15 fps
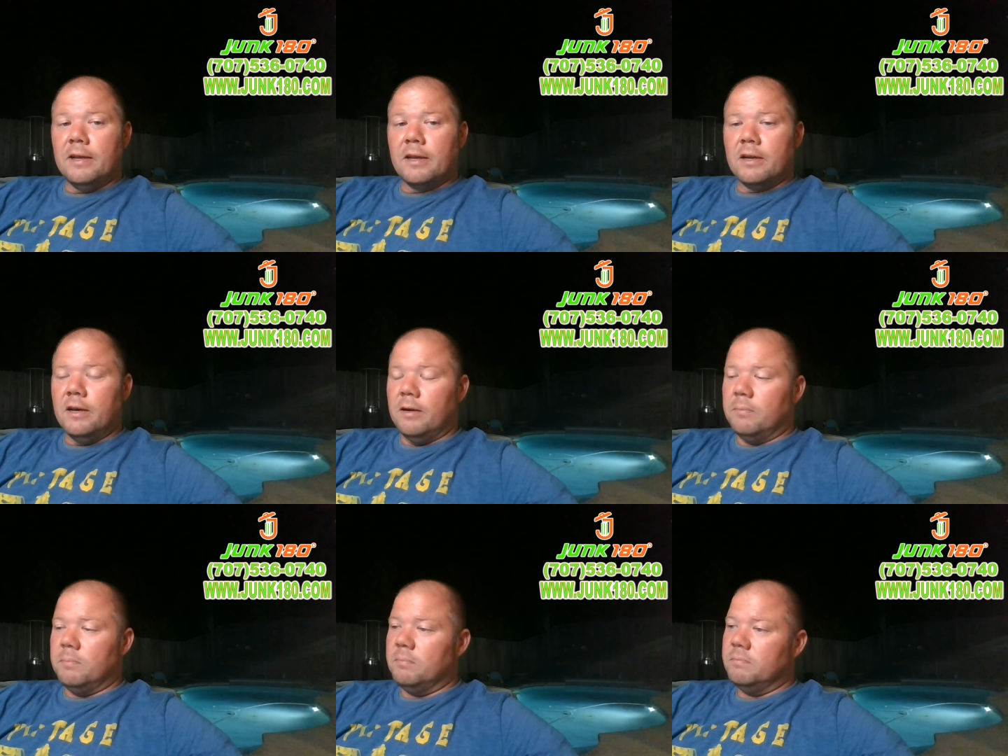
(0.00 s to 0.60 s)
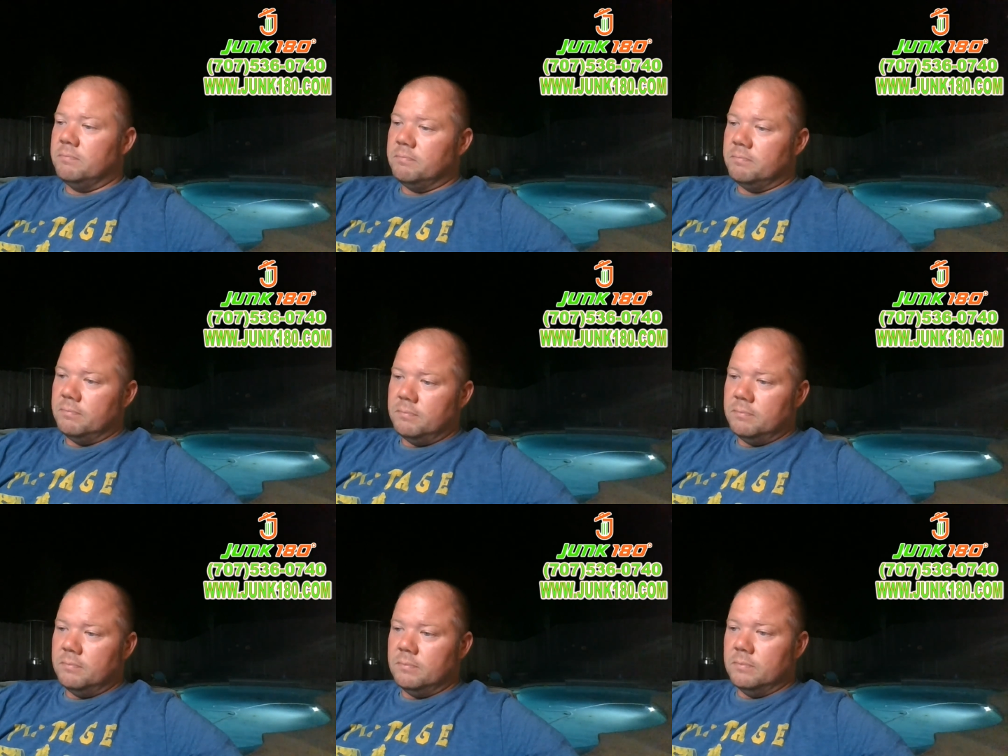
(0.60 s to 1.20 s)
income,
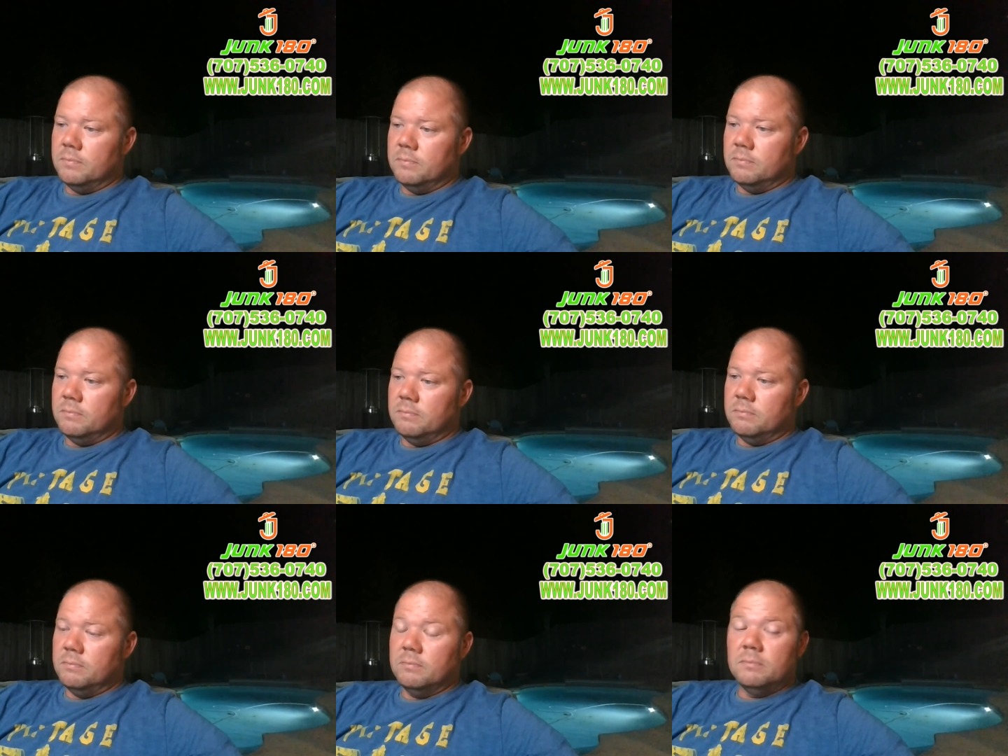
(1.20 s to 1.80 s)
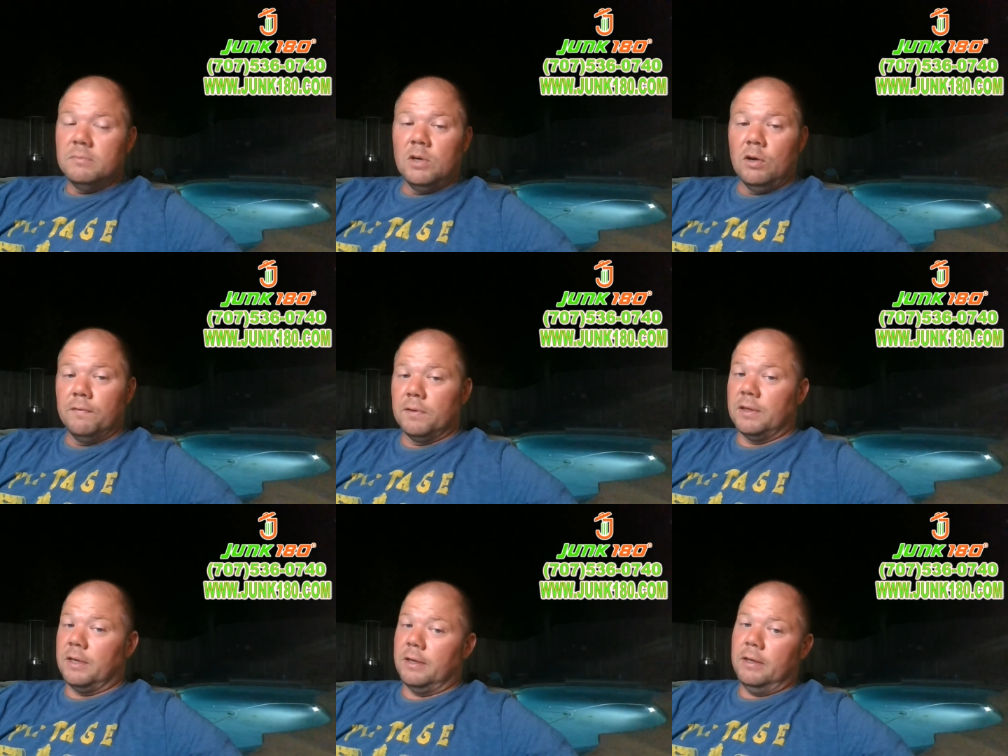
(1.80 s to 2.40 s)

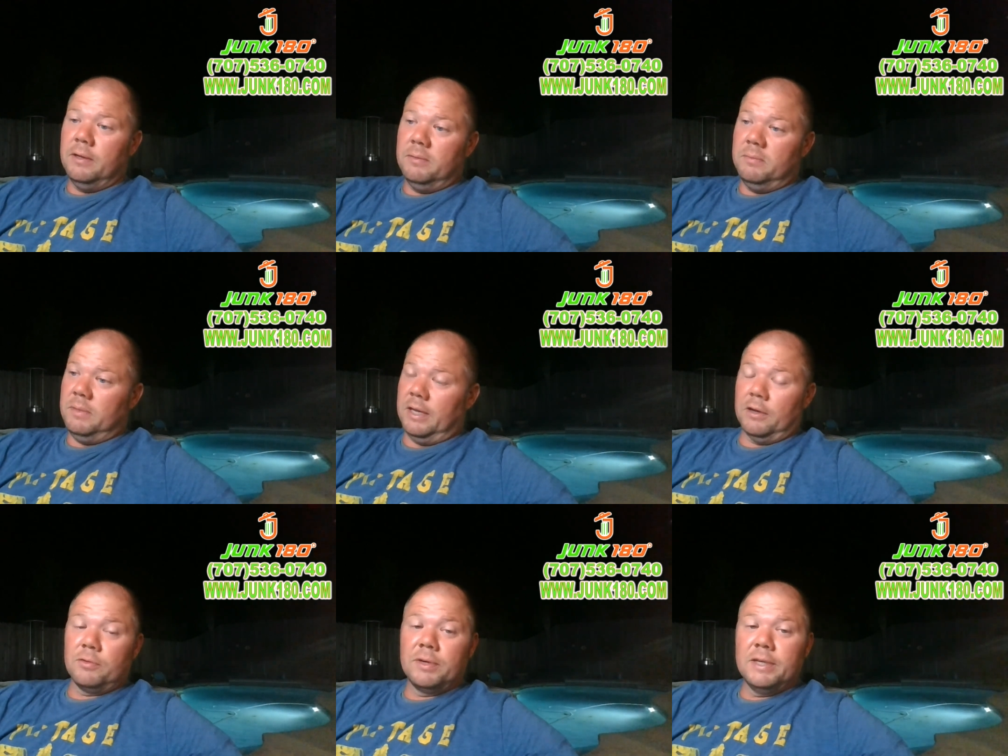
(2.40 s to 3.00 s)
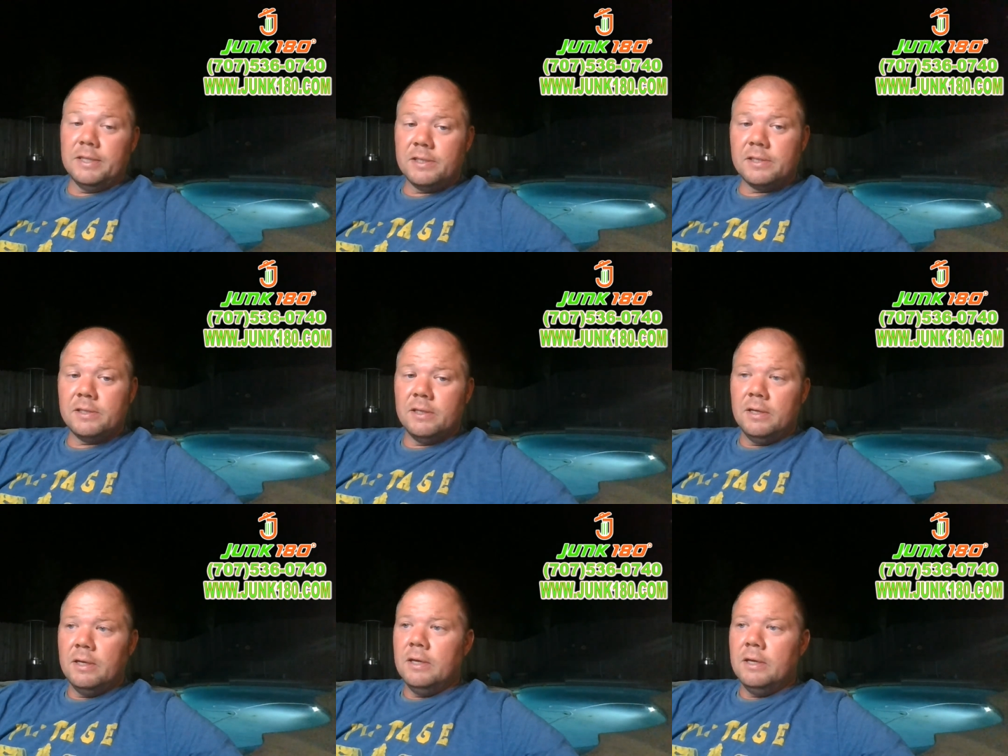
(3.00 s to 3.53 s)
hopefully increase